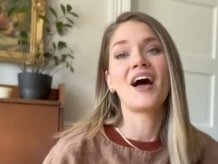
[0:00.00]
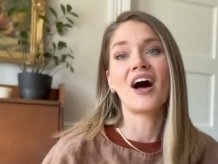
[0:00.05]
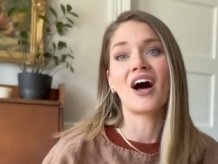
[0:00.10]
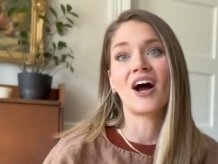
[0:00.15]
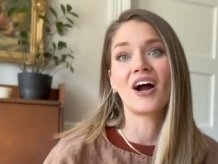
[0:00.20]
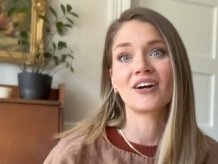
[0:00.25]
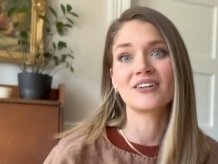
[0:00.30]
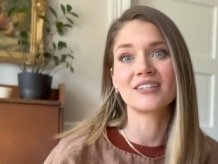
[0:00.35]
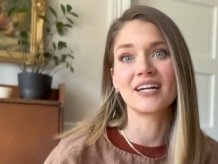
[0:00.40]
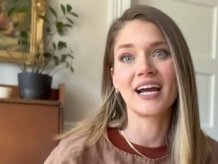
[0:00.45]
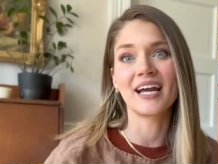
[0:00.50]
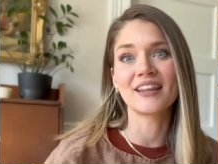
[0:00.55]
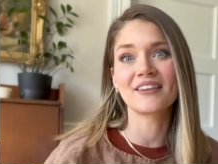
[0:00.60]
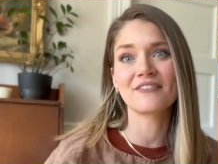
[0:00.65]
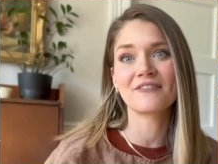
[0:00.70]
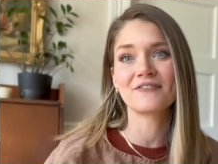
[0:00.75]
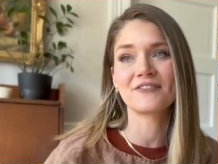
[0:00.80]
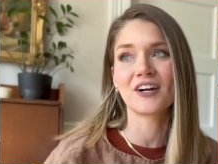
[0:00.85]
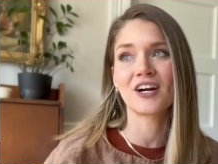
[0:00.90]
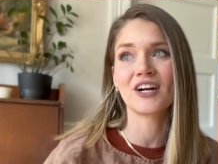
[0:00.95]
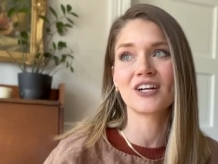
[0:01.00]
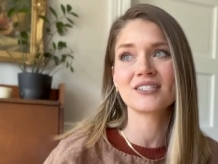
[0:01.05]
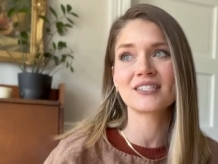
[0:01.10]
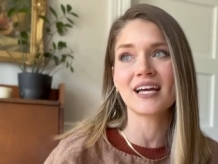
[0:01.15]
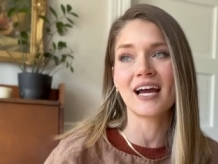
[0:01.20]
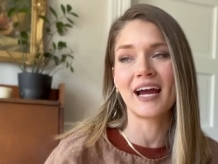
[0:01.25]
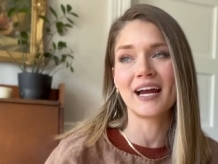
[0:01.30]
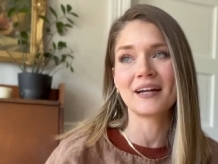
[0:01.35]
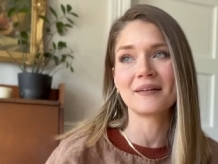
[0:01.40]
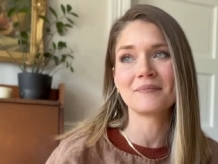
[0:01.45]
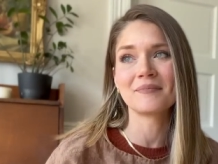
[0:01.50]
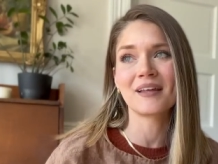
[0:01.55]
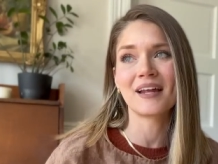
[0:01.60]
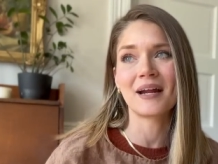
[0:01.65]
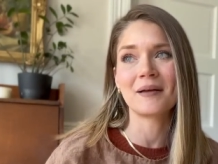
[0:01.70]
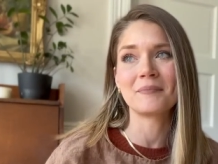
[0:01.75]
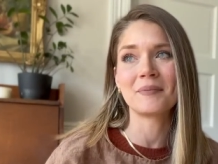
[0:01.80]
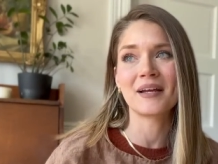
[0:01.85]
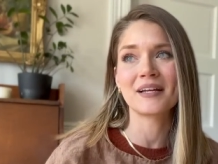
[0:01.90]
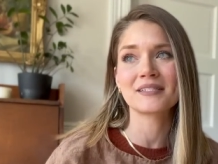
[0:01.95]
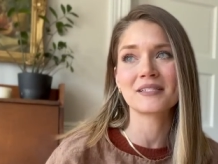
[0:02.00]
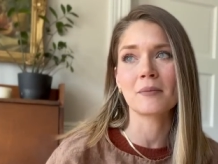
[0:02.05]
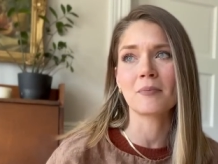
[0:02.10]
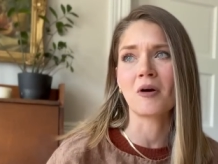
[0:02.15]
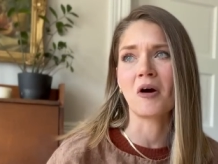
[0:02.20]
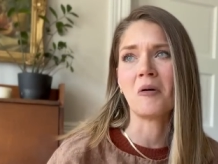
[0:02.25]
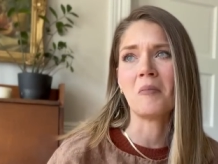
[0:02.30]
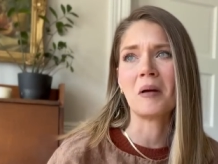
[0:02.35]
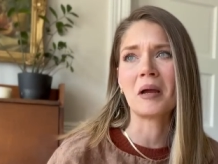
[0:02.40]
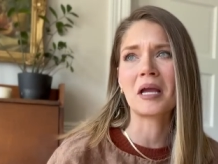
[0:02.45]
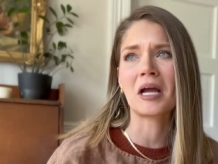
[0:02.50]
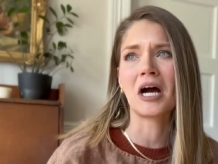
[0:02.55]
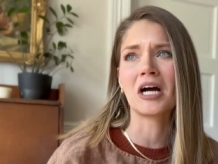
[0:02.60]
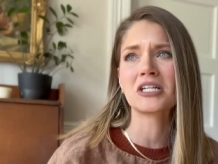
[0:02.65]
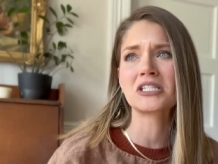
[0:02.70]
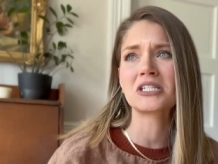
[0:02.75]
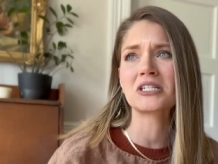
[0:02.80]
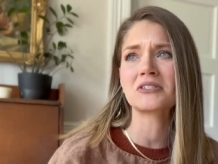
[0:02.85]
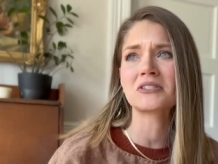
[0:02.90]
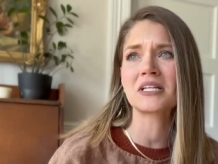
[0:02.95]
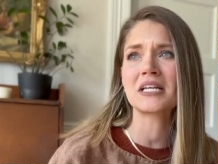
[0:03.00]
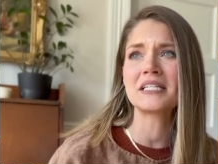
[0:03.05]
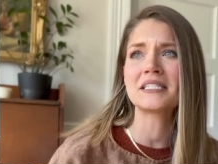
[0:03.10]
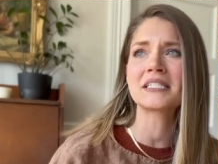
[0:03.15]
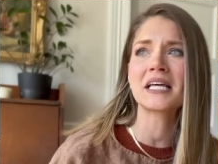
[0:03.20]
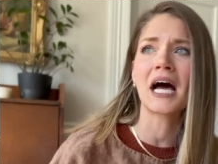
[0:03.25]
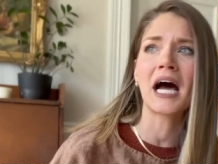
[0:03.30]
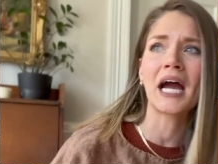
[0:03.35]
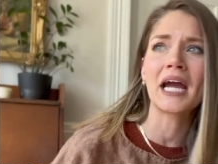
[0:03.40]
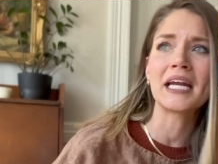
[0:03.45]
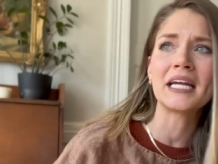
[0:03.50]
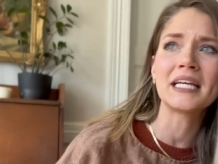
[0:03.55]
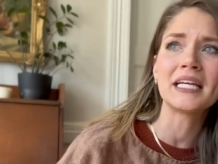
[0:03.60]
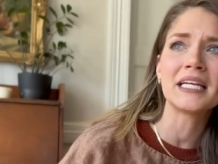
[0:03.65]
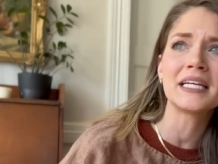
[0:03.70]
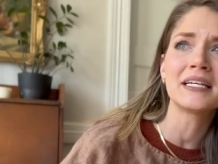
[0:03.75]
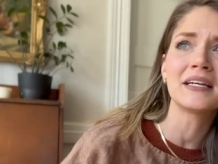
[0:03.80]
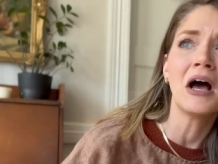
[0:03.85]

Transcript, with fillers: All right, the first item that I picked up, oh my gosh, there's a tiny,